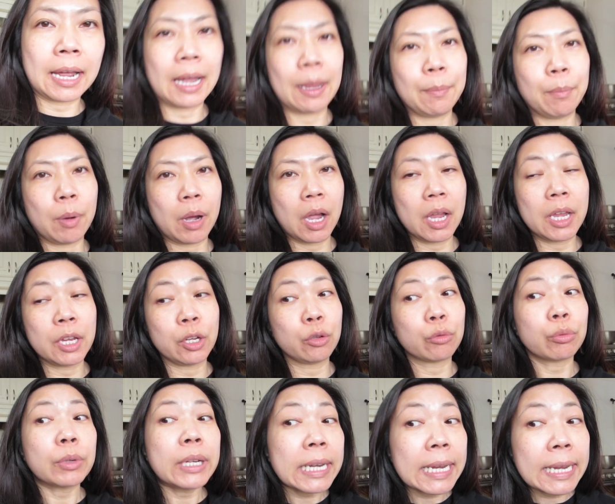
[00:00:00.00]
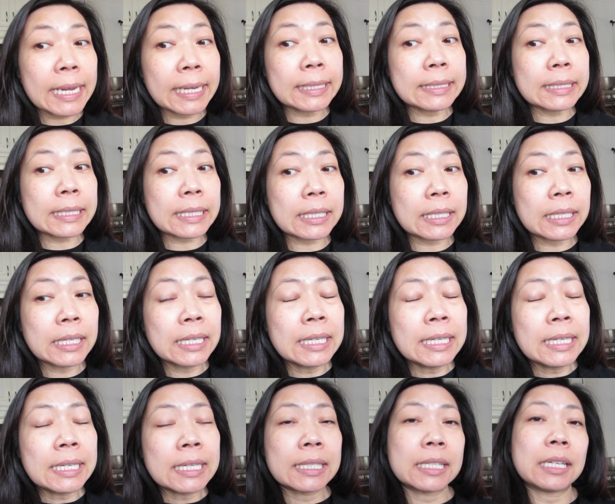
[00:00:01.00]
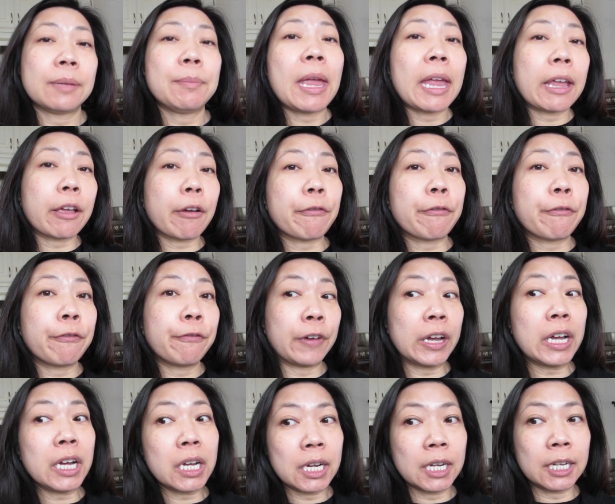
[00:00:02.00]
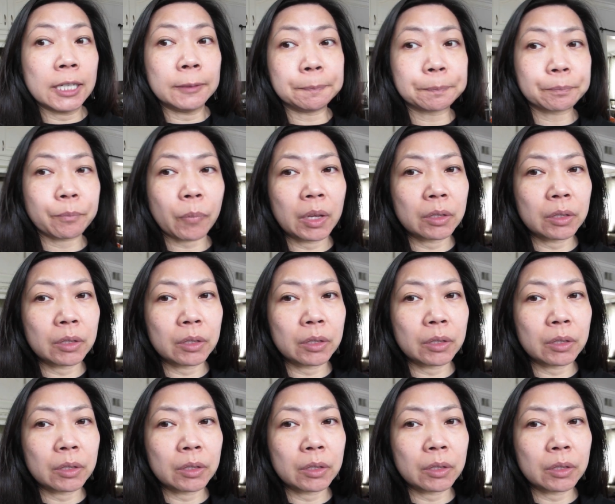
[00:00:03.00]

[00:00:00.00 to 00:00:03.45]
I bought ingredients to make pho.